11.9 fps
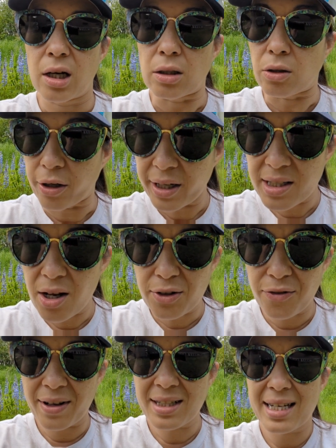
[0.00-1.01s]
Learning
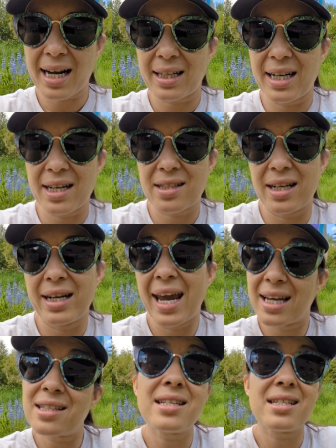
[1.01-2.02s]
self-defense techniques
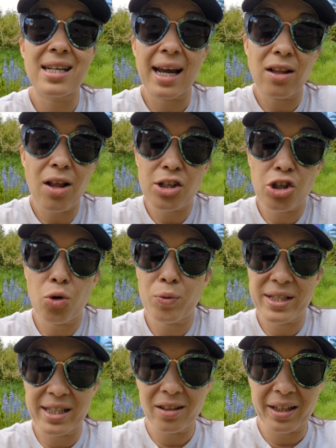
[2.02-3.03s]
enhances psychological
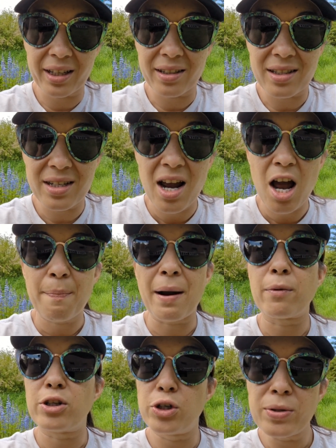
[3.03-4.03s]
resilience by
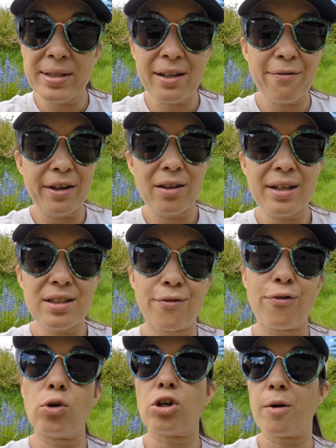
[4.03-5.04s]
reducing feelings of
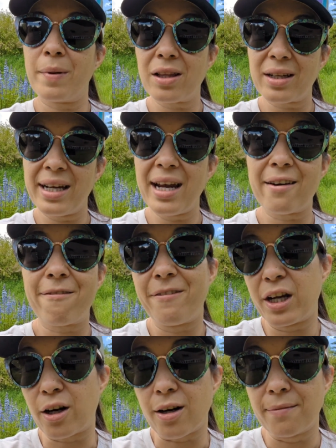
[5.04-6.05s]
vulnerability and
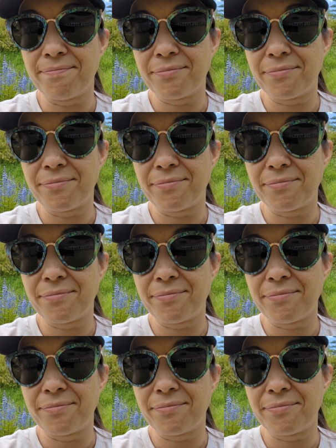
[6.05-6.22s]
fear.